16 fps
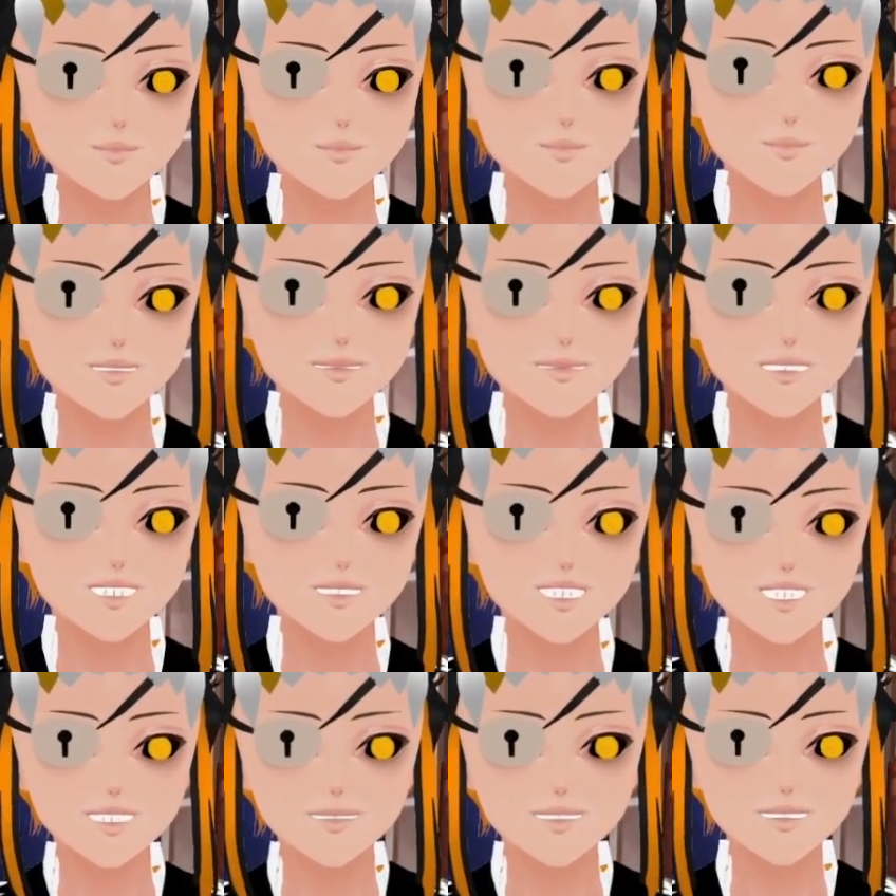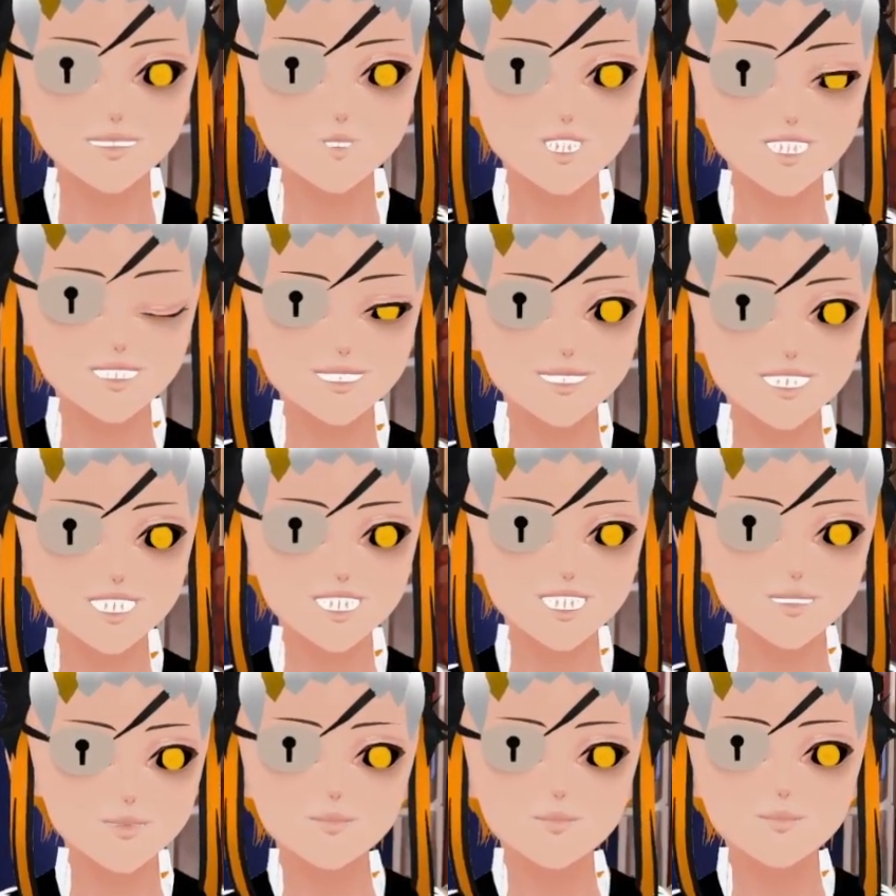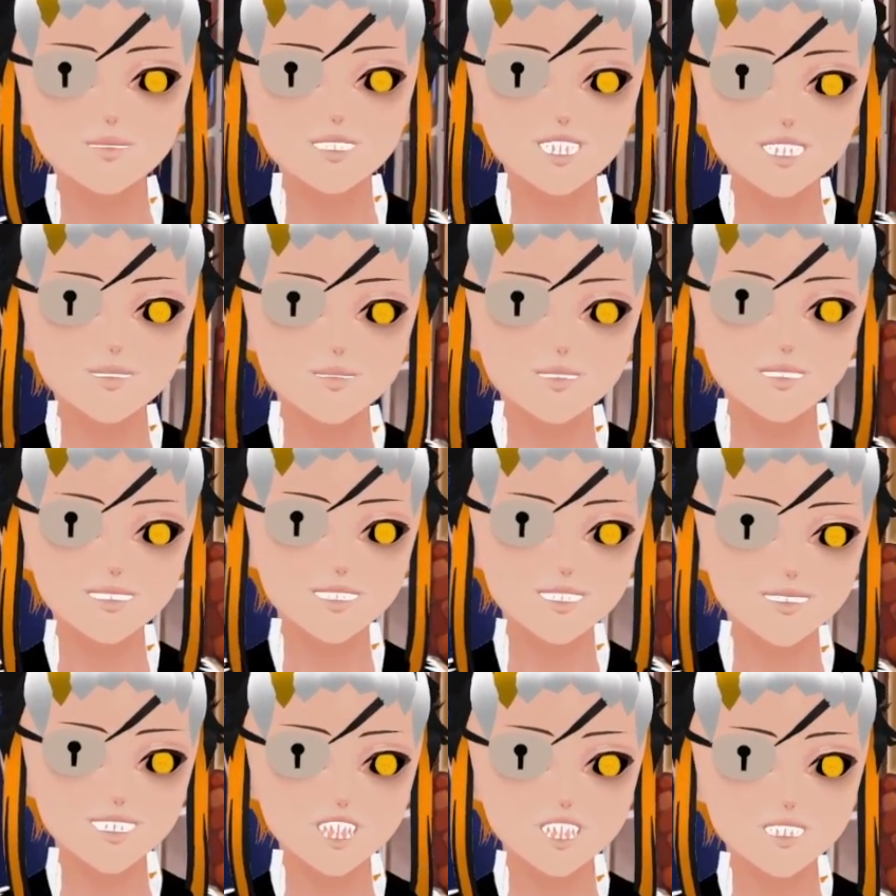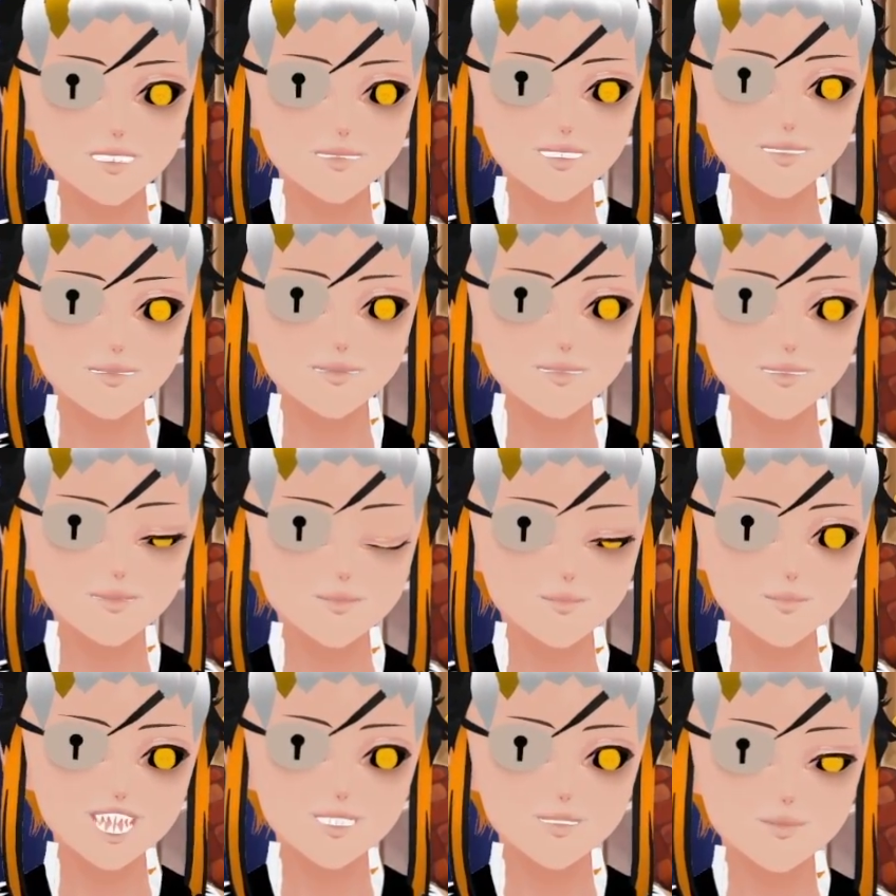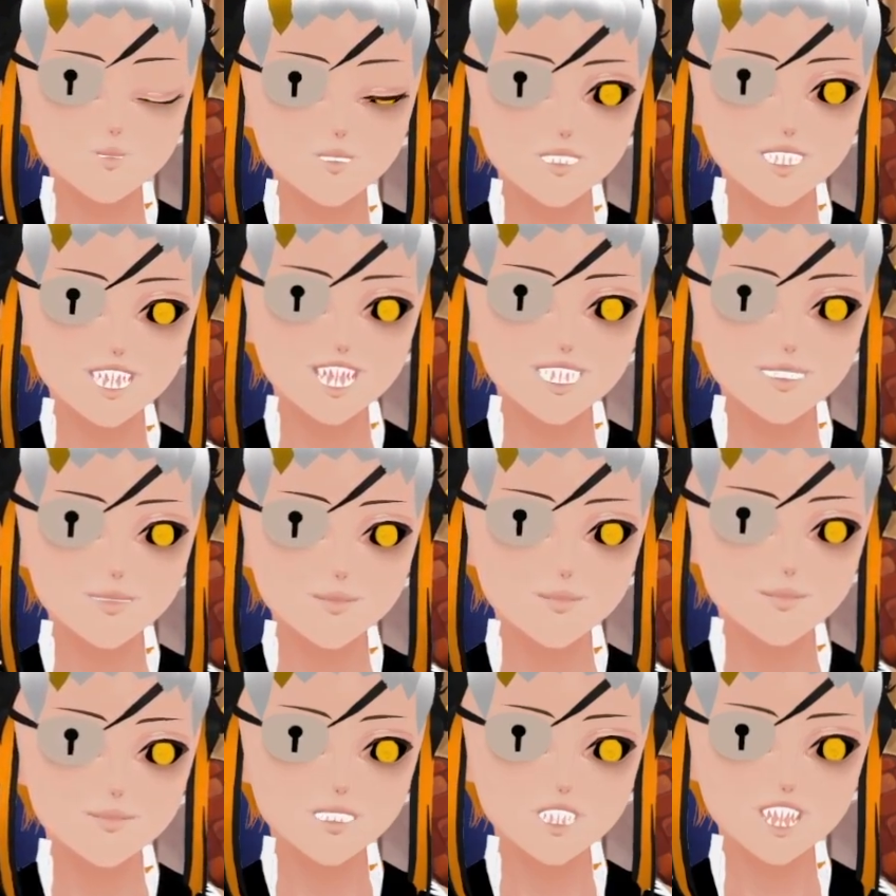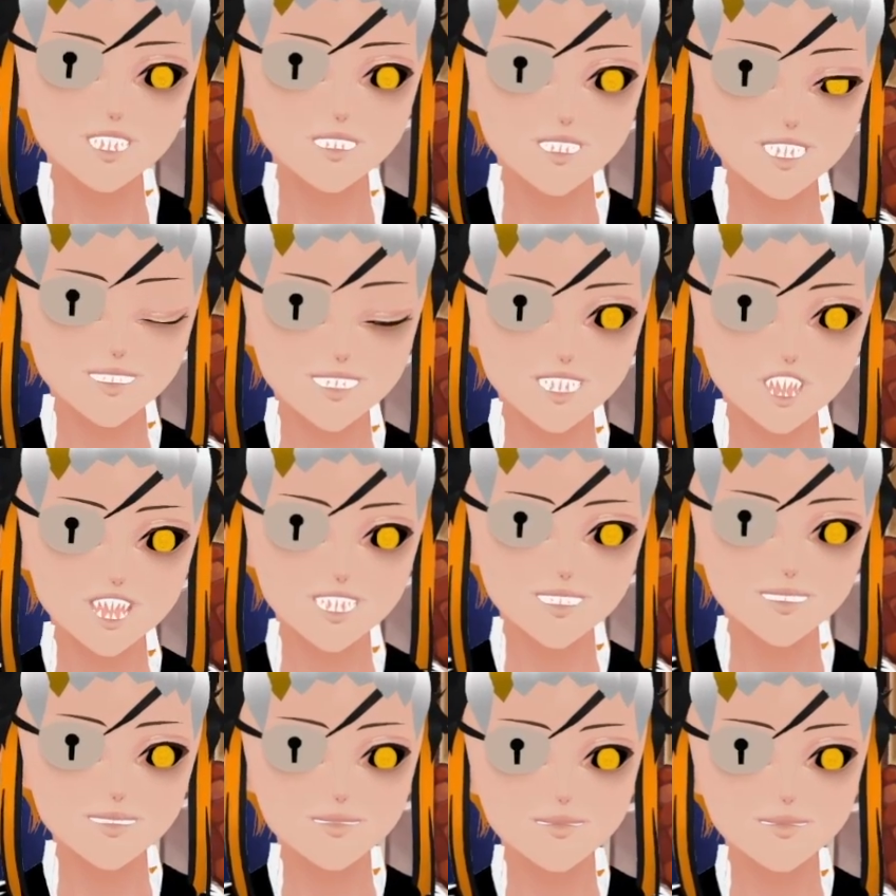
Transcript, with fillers: Then shuffle these into the deck. We're at 13 corpses. We're not far behind,